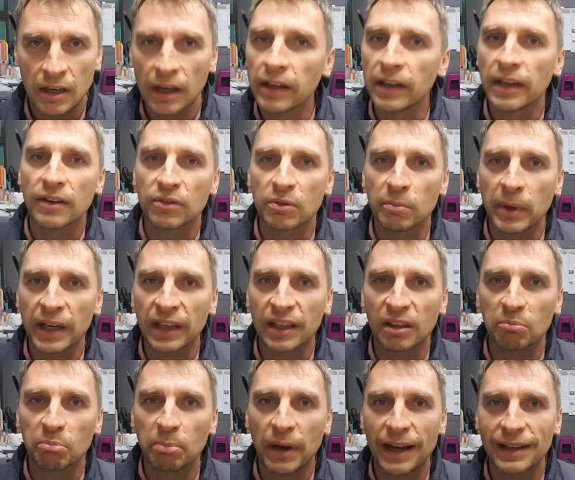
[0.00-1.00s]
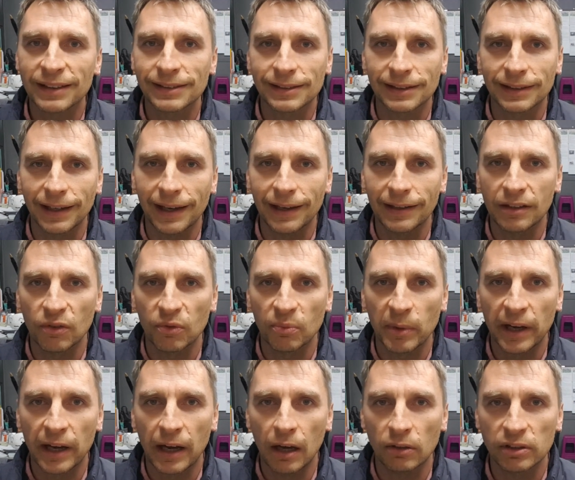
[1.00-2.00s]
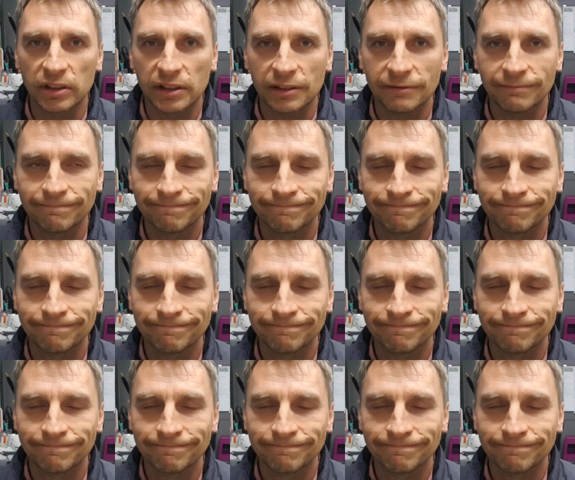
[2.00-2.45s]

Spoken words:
and never making past the gate of my house.